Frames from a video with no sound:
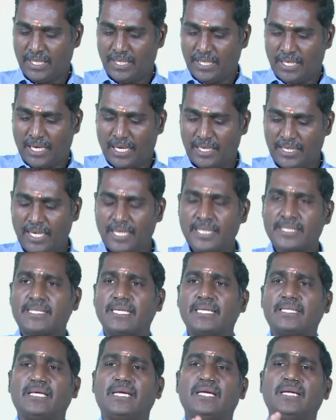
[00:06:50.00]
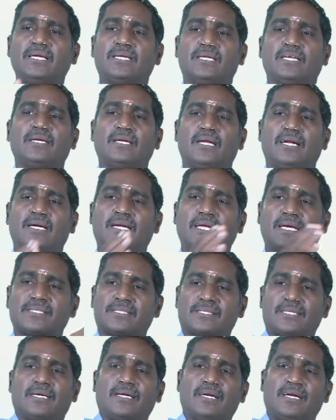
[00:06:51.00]
analyzing the internal and
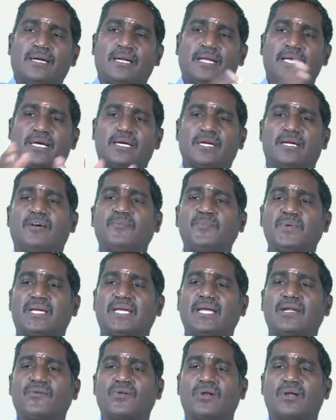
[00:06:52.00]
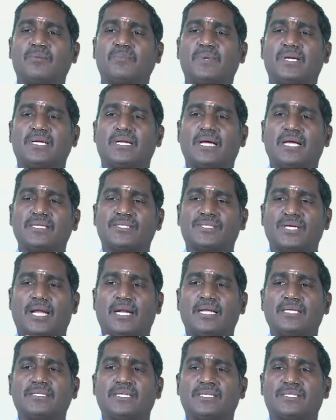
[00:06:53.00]
external economic environment and
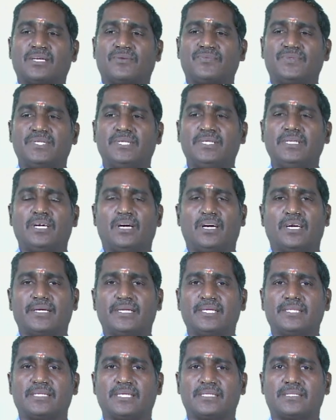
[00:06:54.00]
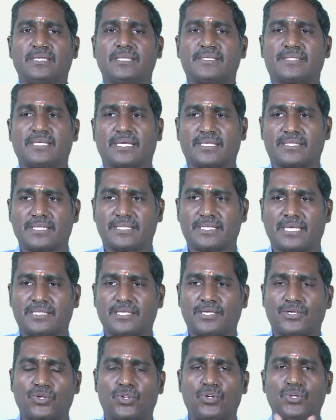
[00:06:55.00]
challenges of the organizational success. As I
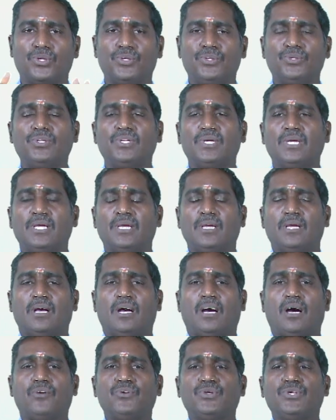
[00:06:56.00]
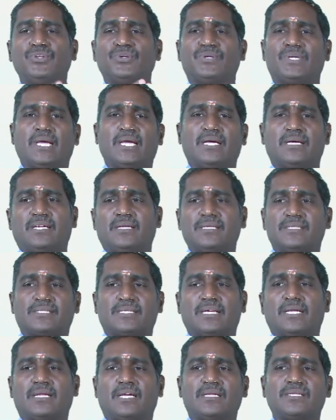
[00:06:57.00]
told you, how do you take risk
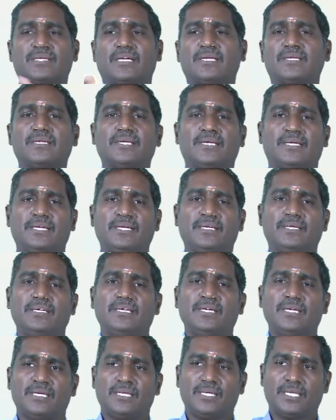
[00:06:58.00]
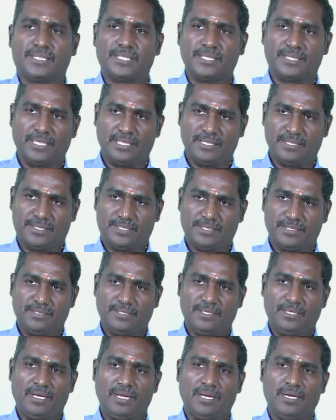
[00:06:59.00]
and uncertainty decisions,
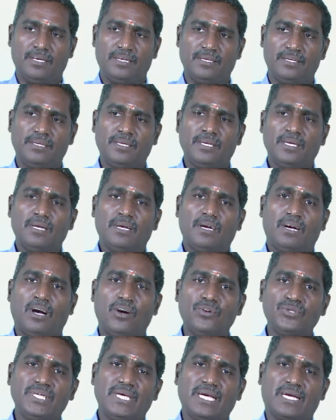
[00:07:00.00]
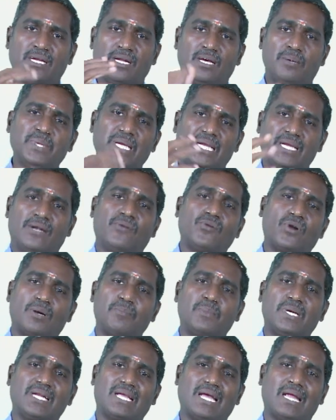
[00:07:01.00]
and how the economic
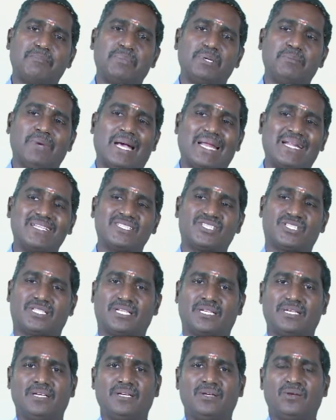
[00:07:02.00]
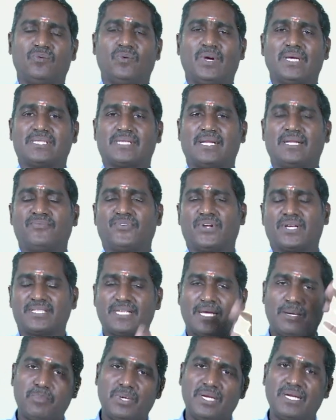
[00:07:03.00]
environment can be managed wisely. For
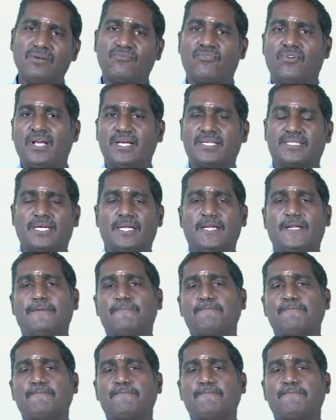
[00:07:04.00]
example, inflation